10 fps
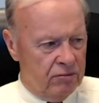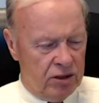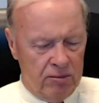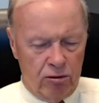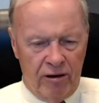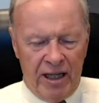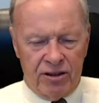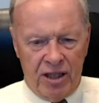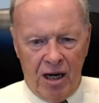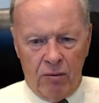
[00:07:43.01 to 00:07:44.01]
some
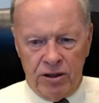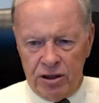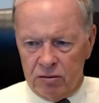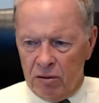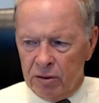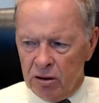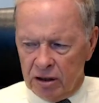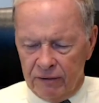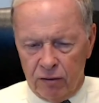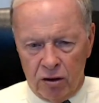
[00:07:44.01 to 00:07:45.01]
grants now, which is what we're
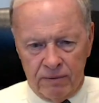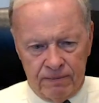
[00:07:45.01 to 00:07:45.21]
looking for.